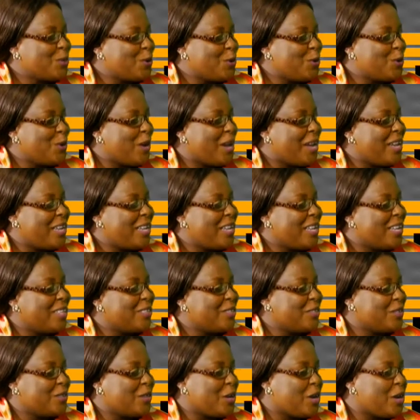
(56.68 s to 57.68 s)
you are here
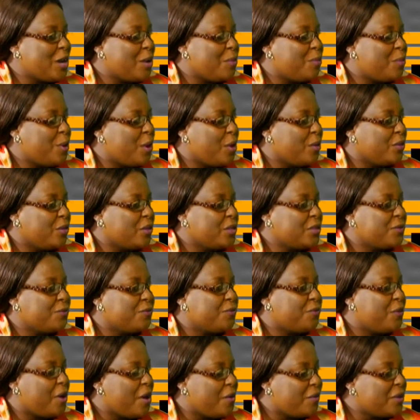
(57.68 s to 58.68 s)
to talk about this
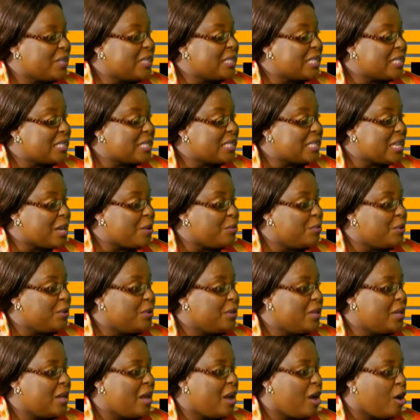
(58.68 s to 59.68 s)
very
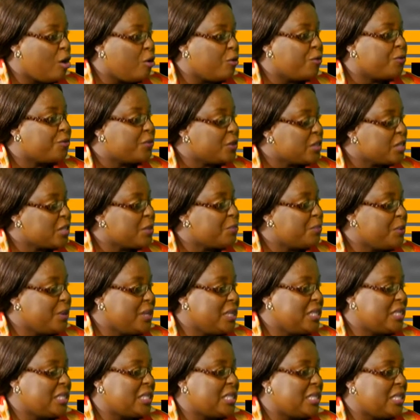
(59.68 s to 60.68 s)
disturbing health
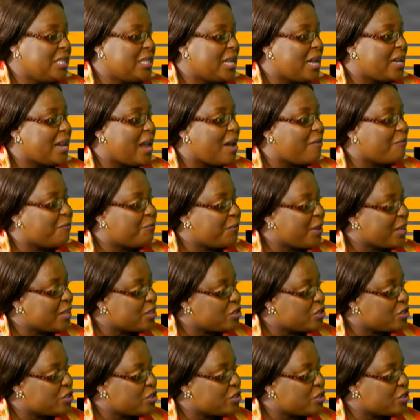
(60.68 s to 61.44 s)
disability that affects